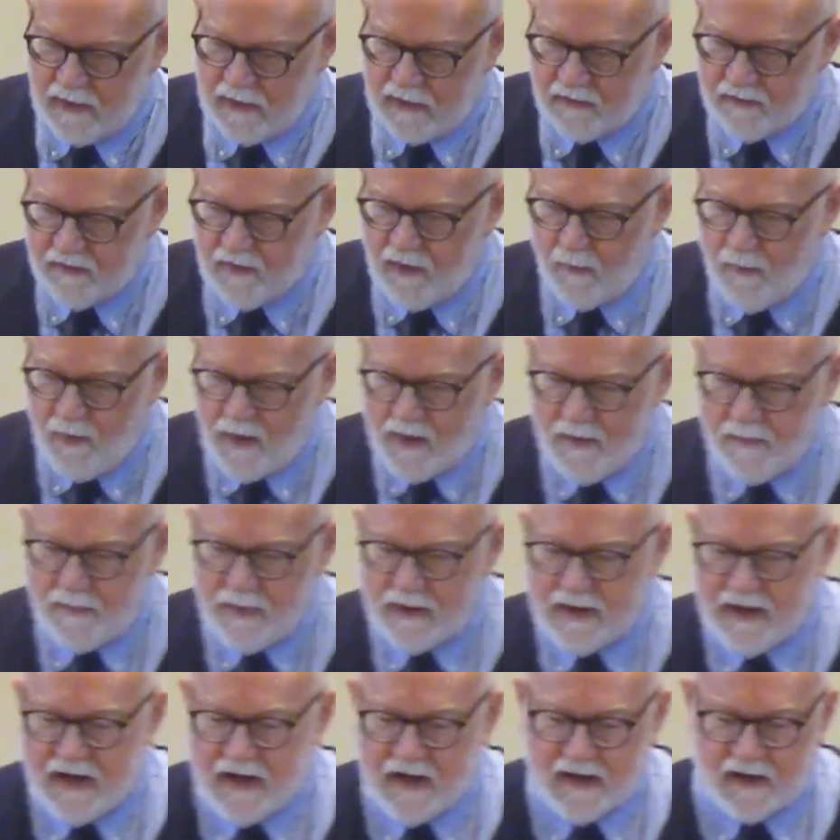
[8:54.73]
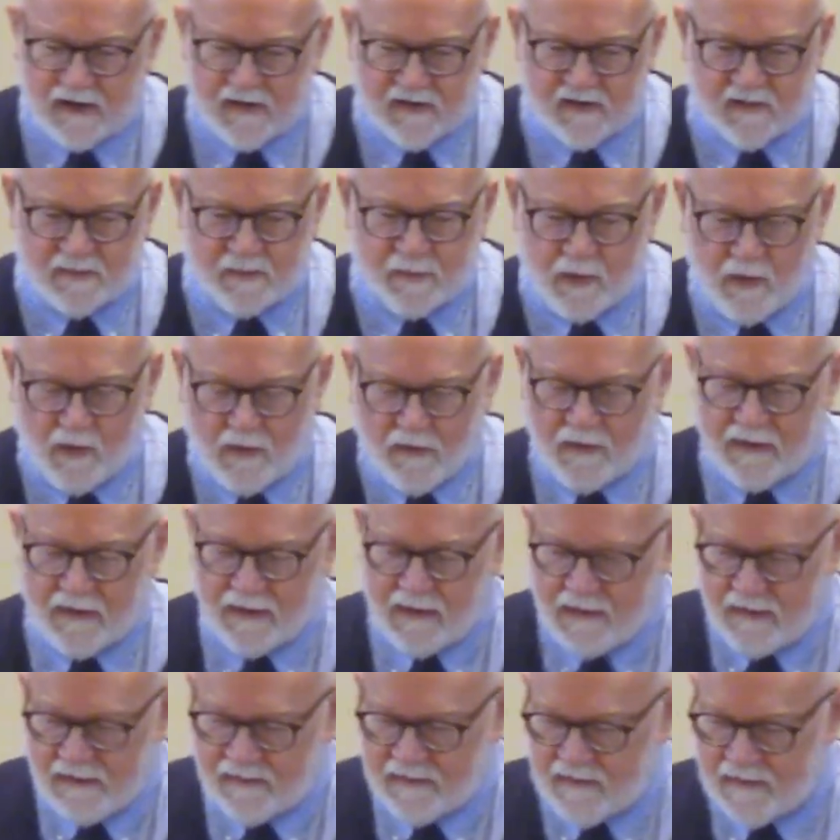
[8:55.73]
So I want to begin exploring
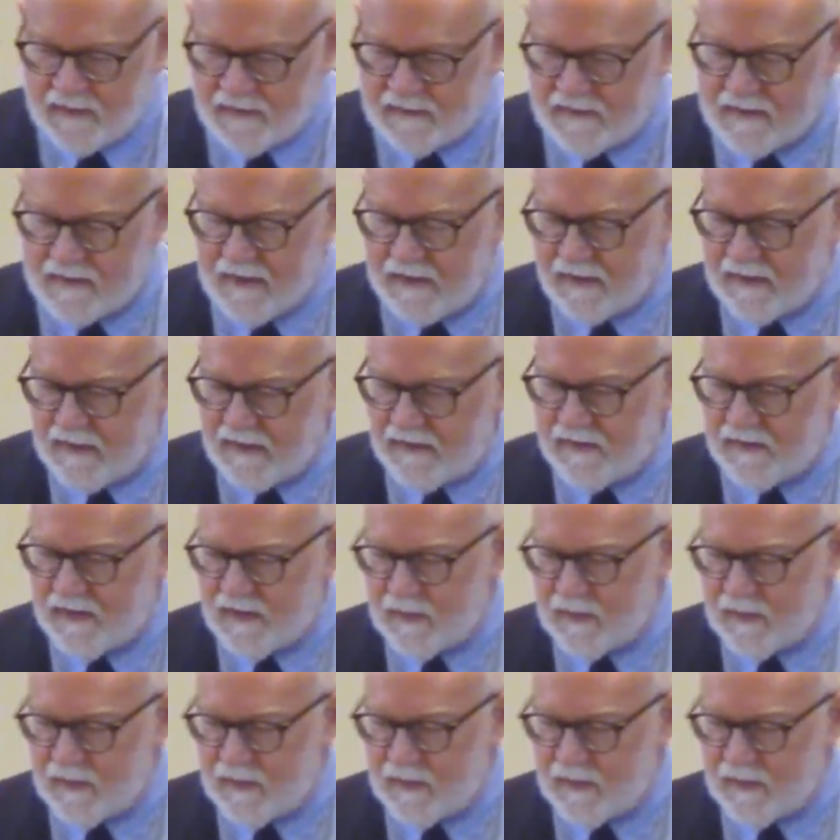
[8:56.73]
these distinctives,